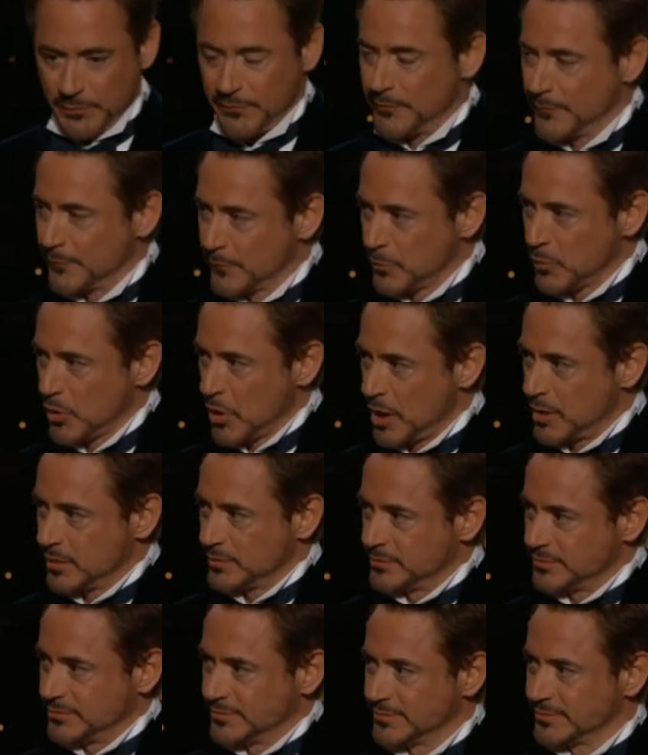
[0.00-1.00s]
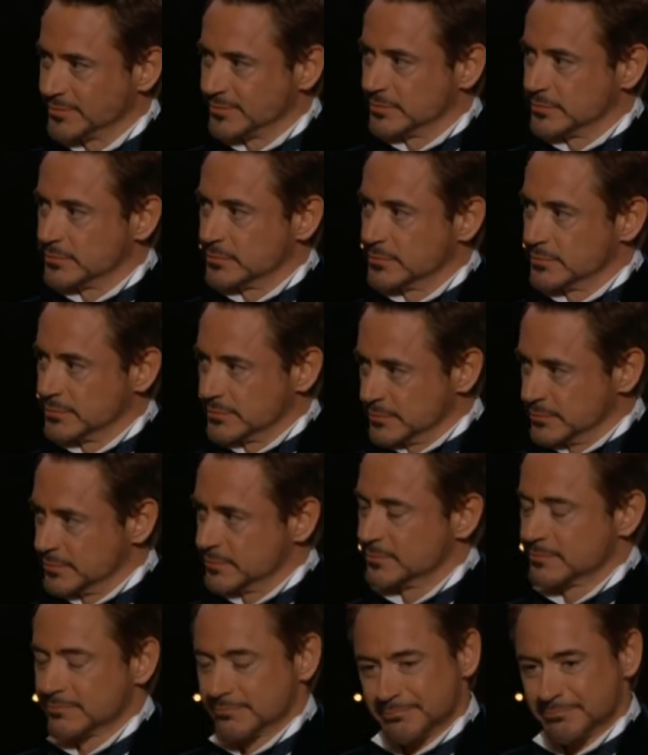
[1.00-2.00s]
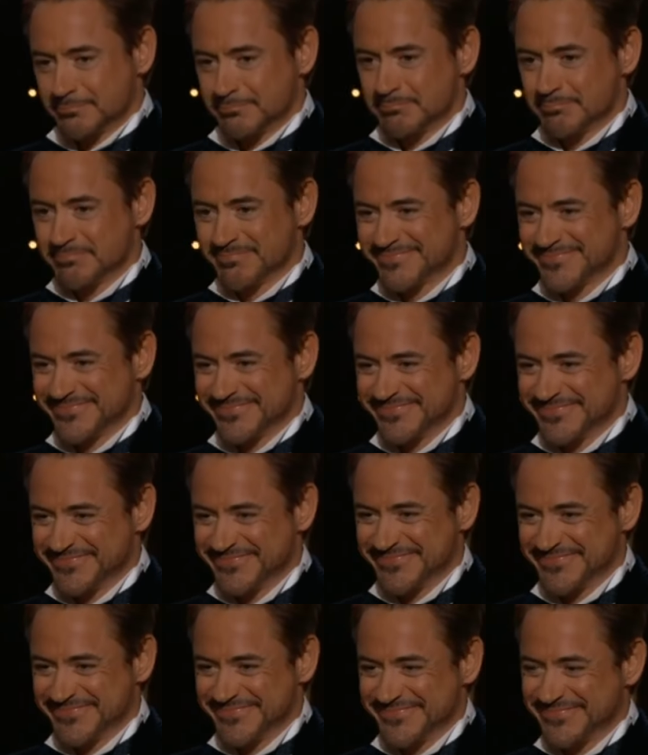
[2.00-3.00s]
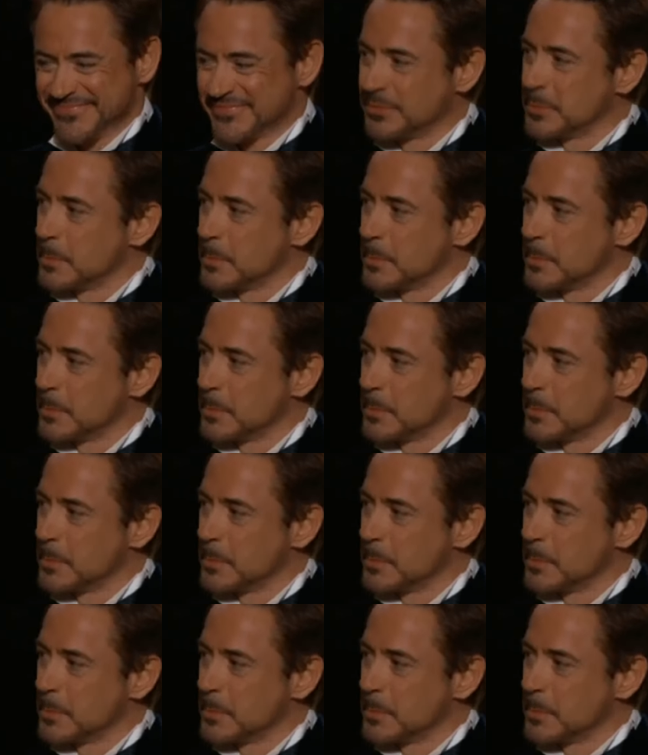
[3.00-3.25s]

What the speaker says: I love you and Susan, and I am so